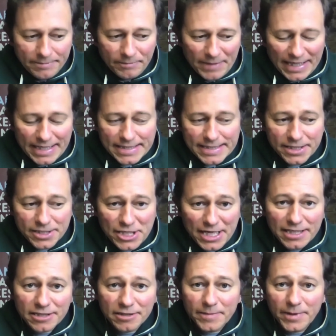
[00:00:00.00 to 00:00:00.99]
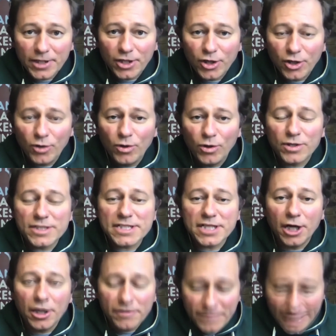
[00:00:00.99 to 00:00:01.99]
because the gentleman who looks
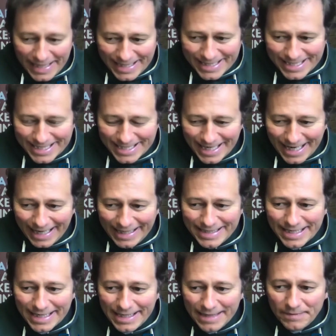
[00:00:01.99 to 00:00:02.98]
over the estate